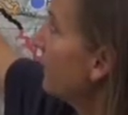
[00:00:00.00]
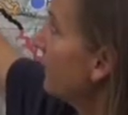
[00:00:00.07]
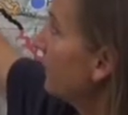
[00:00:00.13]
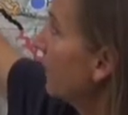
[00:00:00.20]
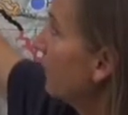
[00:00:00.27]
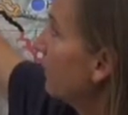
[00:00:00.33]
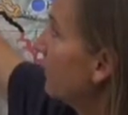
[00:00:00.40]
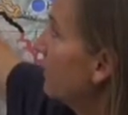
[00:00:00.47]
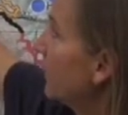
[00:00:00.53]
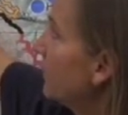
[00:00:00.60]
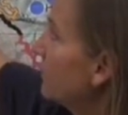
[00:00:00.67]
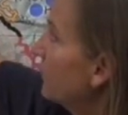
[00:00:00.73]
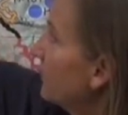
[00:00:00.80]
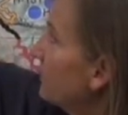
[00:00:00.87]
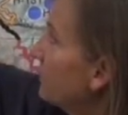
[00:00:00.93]

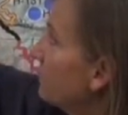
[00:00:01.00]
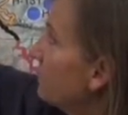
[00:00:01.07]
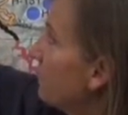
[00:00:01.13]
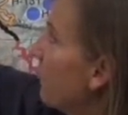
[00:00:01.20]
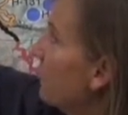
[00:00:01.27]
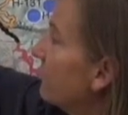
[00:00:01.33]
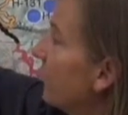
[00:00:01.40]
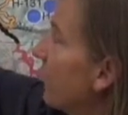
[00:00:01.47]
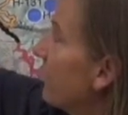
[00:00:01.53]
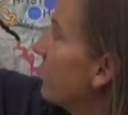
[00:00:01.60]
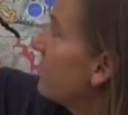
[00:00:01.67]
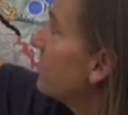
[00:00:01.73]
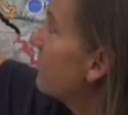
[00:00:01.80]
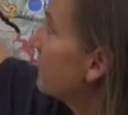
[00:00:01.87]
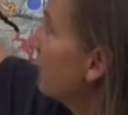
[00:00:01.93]
potentially some spot
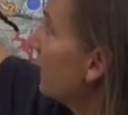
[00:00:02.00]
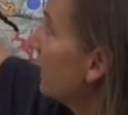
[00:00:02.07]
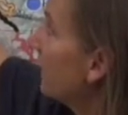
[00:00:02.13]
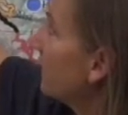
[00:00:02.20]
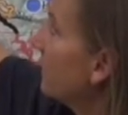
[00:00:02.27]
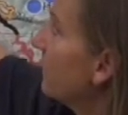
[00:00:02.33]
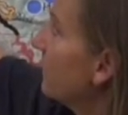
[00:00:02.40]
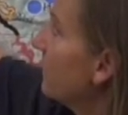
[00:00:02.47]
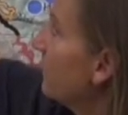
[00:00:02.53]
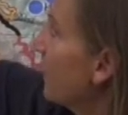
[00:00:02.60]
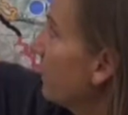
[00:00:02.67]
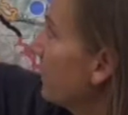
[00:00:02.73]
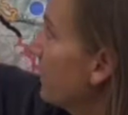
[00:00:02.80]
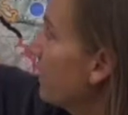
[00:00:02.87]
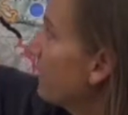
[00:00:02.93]
fires
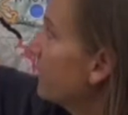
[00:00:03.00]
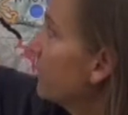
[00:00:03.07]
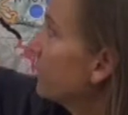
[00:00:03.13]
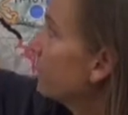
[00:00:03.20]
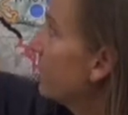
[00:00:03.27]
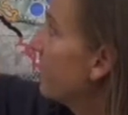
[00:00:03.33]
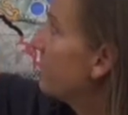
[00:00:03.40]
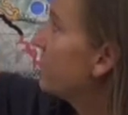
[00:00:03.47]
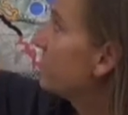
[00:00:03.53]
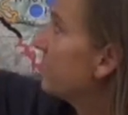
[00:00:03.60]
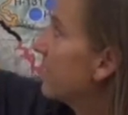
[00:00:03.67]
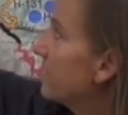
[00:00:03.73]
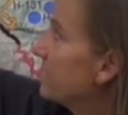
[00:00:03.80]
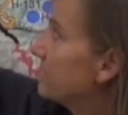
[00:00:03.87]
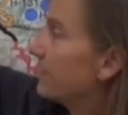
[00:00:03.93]
coming over the ridge
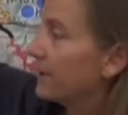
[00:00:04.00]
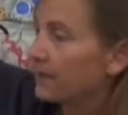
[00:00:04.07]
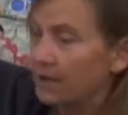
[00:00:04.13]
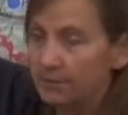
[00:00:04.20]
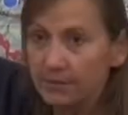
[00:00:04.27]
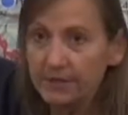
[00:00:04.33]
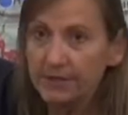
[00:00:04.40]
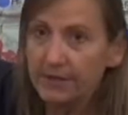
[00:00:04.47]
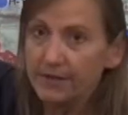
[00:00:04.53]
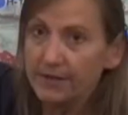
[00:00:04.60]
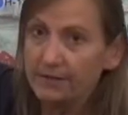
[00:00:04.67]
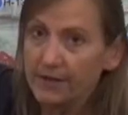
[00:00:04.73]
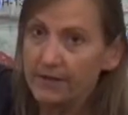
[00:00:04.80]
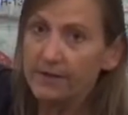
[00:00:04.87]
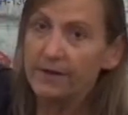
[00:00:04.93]
and us being able to get
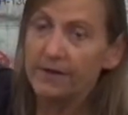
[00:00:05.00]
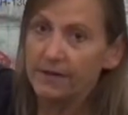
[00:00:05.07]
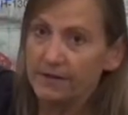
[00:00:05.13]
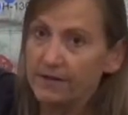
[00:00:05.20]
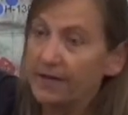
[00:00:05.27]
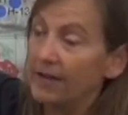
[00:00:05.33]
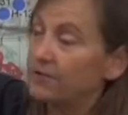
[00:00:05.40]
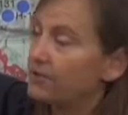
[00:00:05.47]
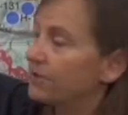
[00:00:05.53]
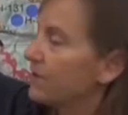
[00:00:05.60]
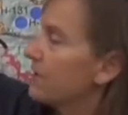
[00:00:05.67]
in there and catch